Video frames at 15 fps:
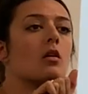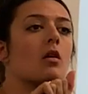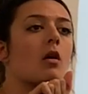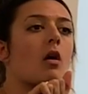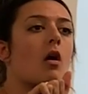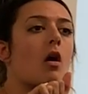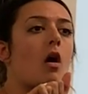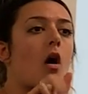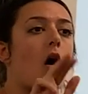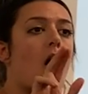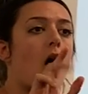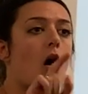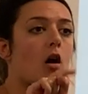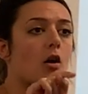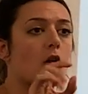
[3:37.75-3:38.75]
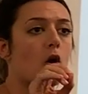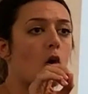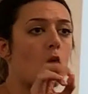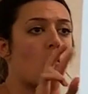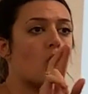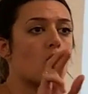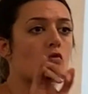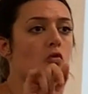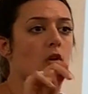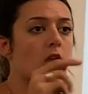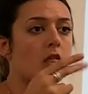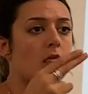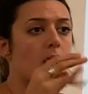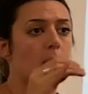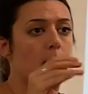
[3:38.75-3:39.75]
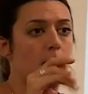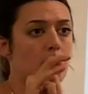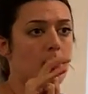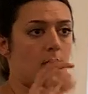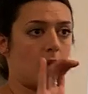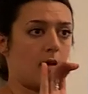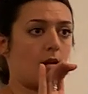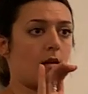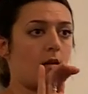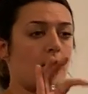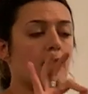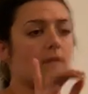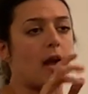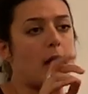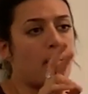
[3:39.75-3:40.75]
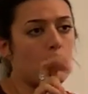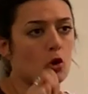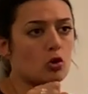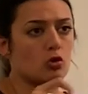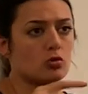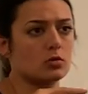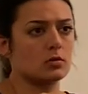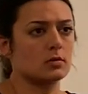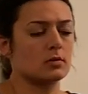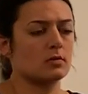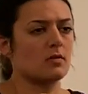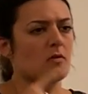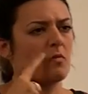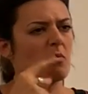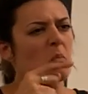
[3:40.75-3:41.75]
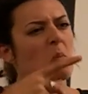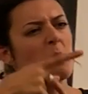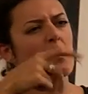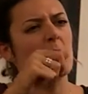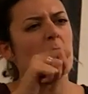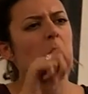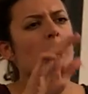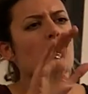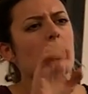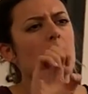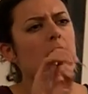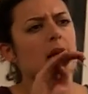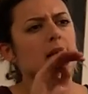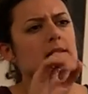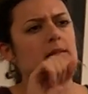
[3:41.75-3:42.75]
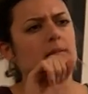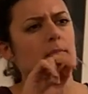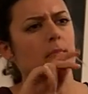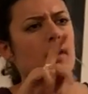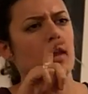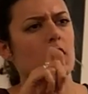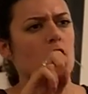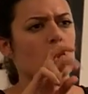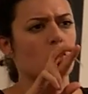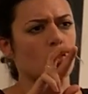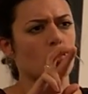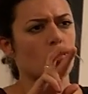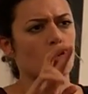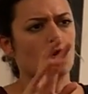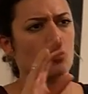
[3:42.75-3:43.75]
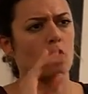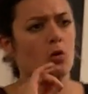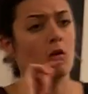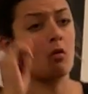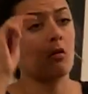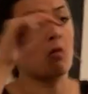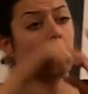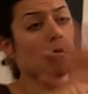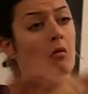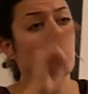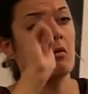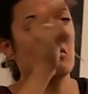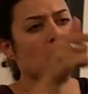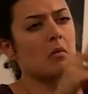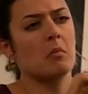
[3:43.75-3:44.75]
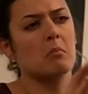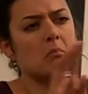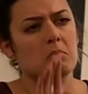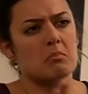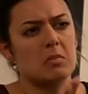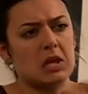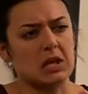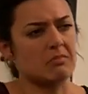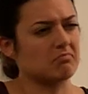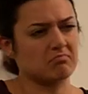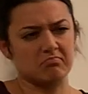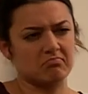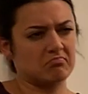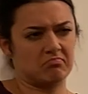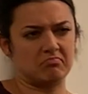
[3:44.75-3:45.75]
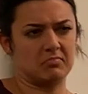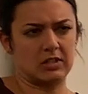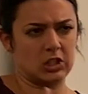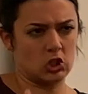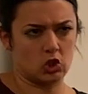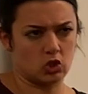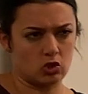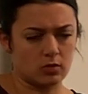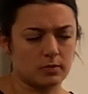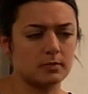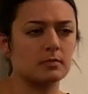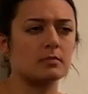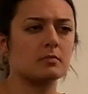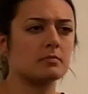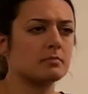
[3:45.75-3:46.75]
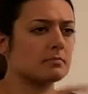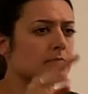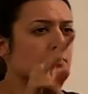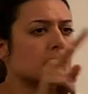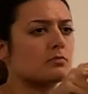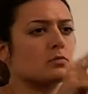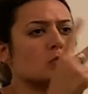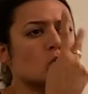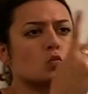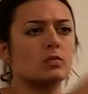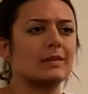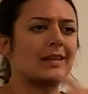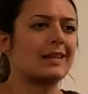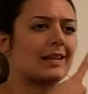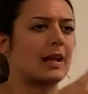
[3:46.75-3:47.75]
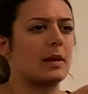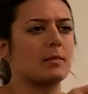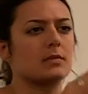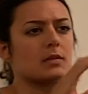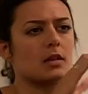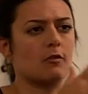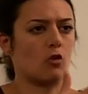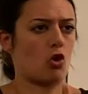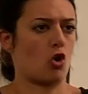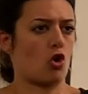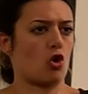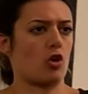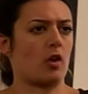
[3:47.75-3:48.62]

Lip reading: the heart. And you guys will talk a lot more about it in B. Okay? We're not covering that here. So those are the 2 types of cardiac muscle. Pacemaker,